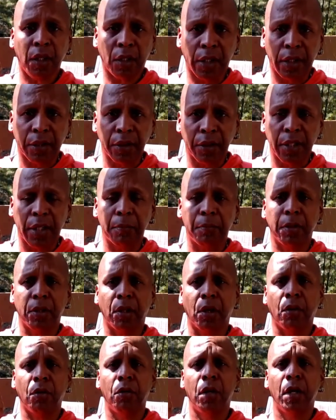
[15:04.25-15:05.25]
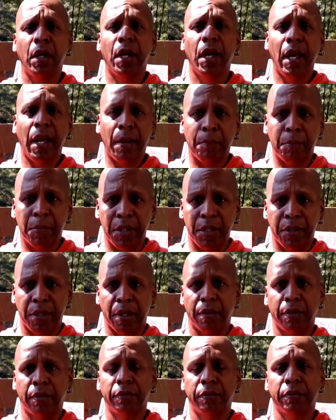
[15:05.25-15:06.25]
Click the link below and be
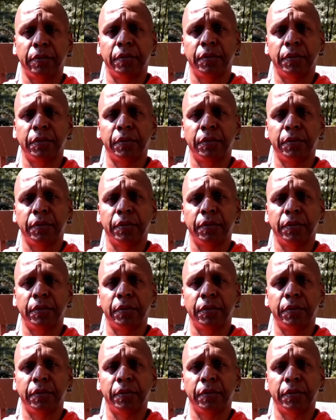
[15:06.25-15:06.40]
there.